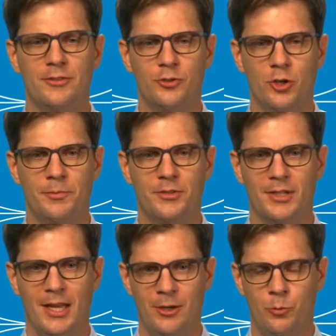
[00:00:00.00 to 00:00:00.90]

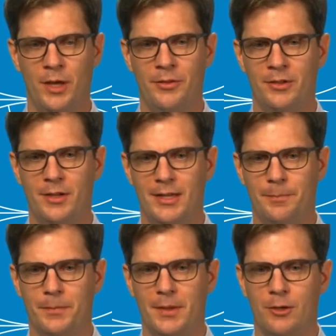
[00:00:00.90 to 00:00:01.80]
stops and where the
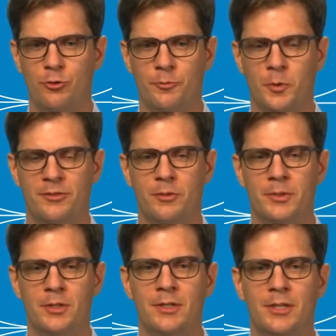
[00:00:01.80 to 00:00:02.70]

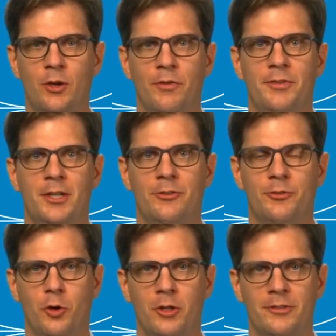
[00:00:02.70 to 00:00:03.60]
responsibility of the
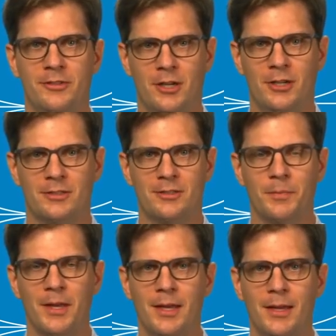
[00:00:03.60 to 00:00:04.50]
installer starts.
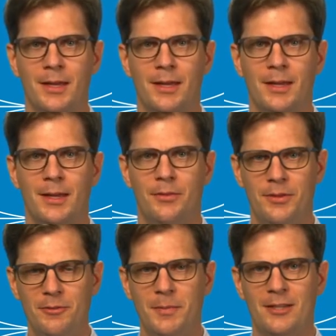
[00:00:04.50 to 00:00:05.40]

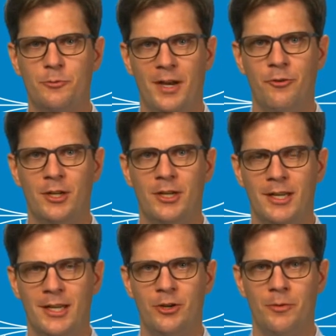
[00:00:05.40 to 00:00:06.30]
This makes very
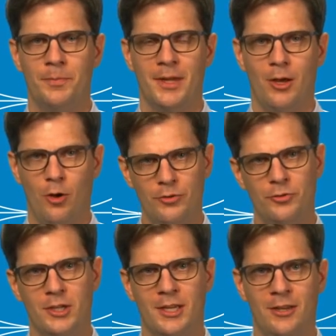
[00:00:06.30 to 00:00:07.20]
clear,
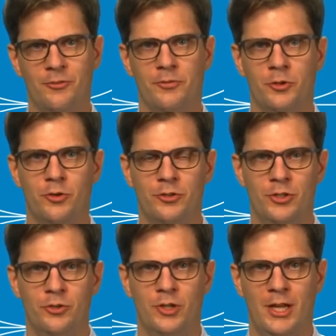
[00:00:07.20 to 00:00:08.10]
also in case of
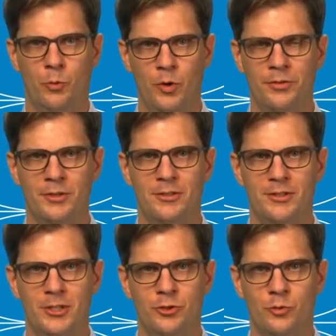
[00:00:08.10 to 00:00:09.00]
continued
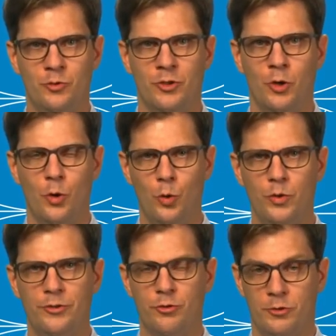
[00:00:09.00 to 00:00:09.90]
airworthiness issues,
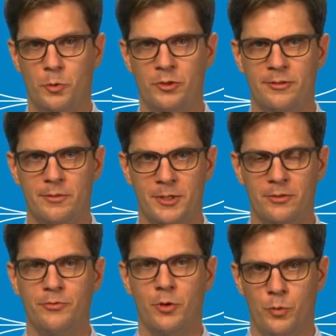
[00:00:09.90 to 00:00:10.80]
who is
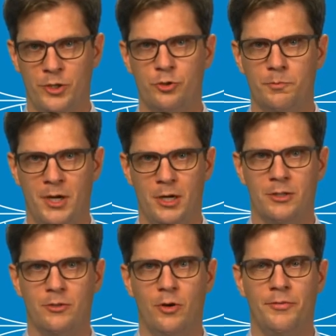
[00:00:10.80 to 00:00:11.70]
responsible for which
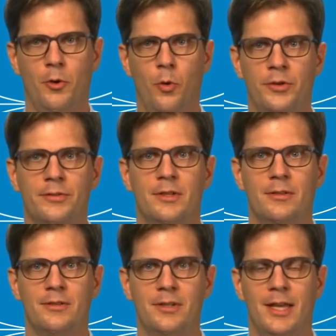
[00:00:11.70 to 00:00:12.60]
part of the hoist
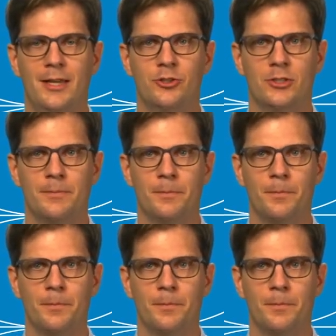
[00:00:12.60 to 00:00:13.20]
installation.